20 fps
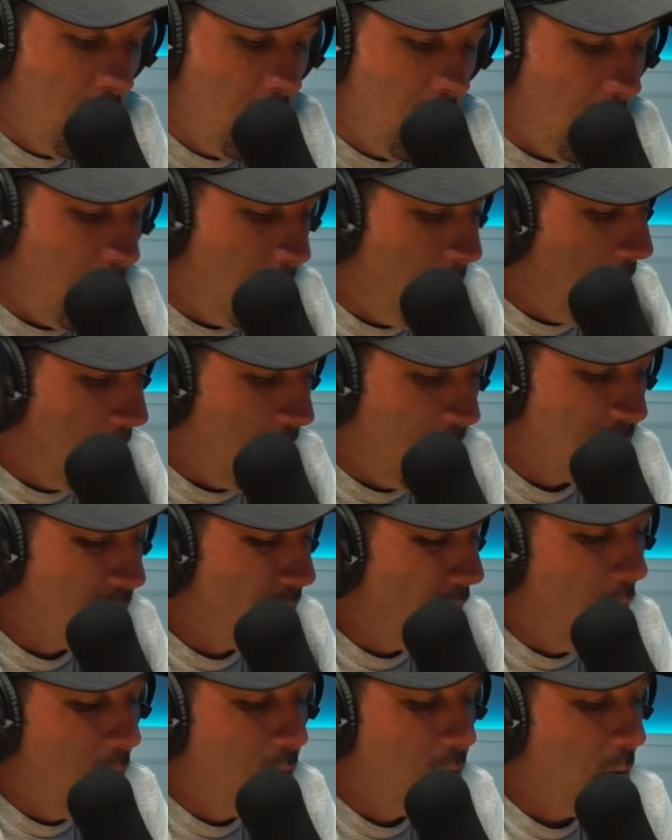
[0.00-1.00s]
Oh, mate, there's
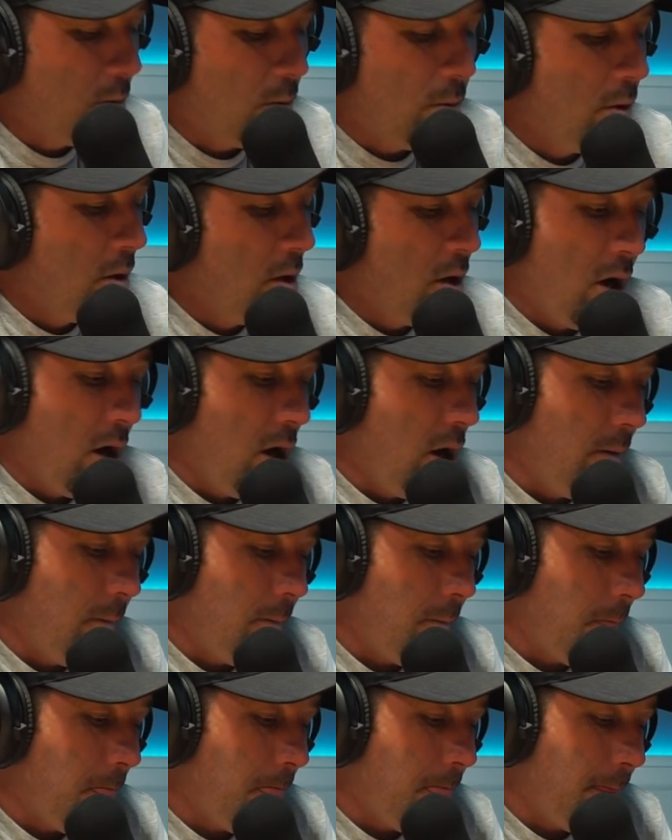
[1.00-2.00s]
That's your opportunity to shout
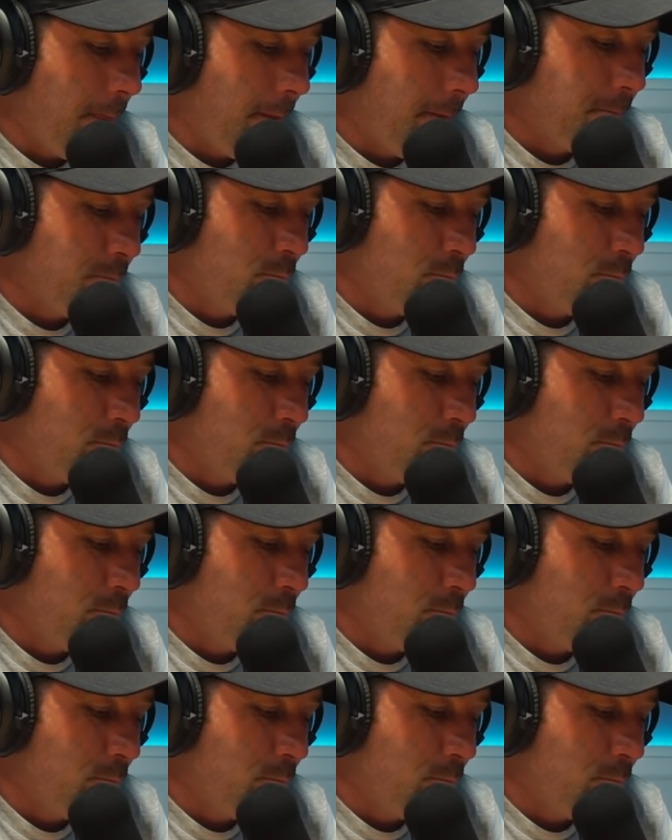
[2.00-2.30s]
out there, mate.